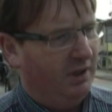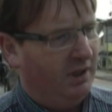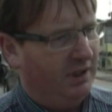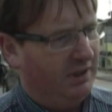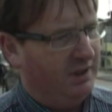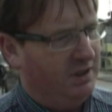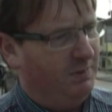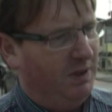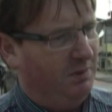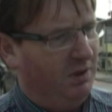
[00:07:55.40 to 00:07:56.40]
against these
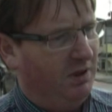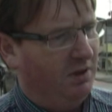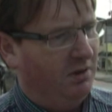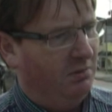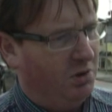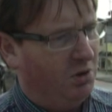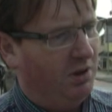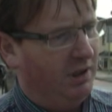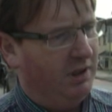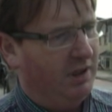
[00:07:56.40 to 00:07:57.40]
people,
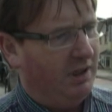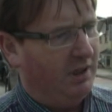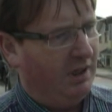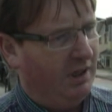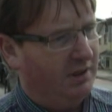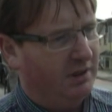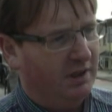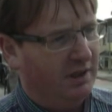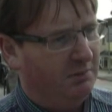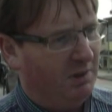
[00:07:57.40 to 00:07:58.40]
morally and
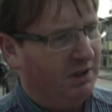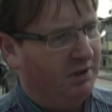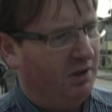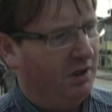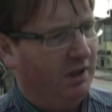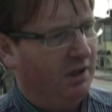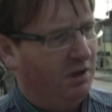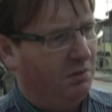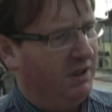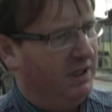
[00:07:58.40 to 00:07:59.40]
militarily.
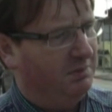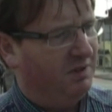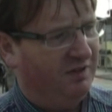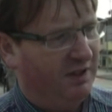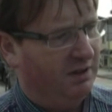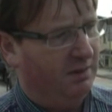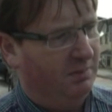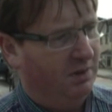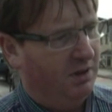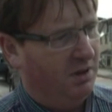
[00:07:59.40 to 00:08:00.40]
We keep defeating them.
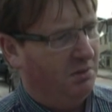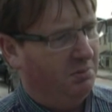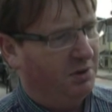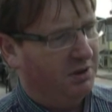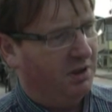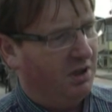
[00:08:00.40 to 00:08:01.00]
But